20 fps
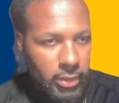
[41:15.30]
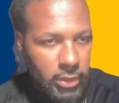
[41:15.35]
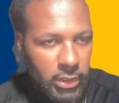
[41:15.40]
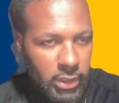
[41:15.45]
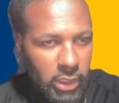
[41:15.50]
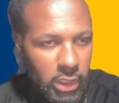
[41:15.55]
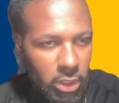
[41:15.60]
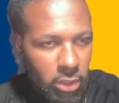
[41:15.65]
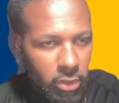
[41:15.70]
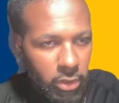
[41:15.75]

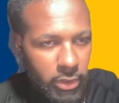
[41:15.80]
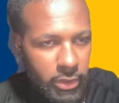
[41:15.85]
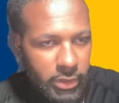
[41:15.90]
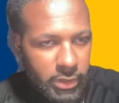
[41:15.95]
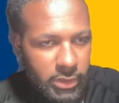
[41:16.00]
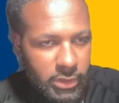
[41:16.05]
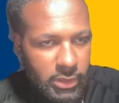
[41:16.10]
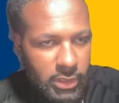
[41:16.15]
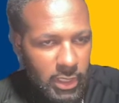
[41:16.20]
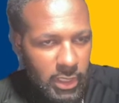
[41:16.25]
Garrett
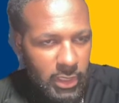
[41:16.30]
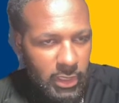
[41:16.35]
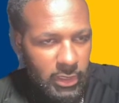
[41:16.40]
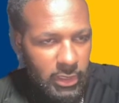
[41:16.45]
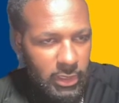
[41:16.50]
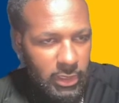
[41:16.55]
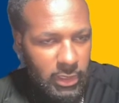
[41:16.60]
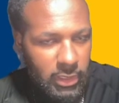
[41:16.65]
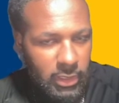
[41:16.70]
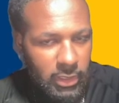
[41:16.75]
is
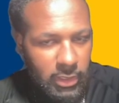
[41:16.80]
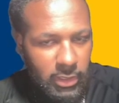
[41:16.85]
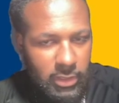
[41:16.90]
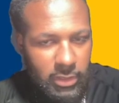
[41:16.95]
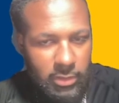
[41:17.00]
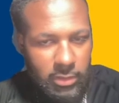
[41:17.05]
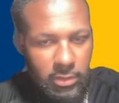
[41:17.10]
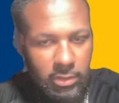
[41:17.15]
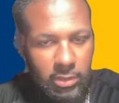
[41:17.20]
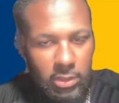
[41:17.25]

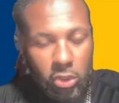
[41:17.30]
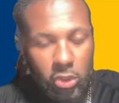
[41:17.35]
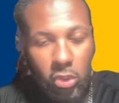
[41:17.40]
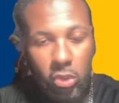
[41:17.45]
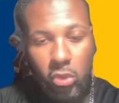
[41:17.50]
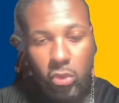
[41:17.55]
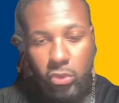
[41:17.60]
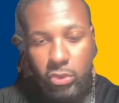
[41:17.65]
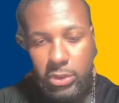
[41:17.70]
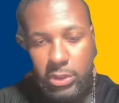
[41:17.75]
taking the
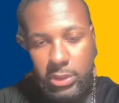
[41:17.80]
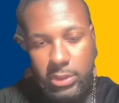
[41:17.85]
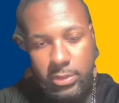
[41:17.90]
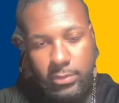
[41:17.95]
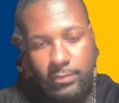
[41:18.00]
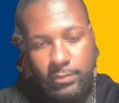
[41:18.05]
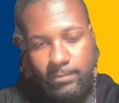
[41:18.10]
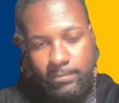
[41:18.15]
Colts.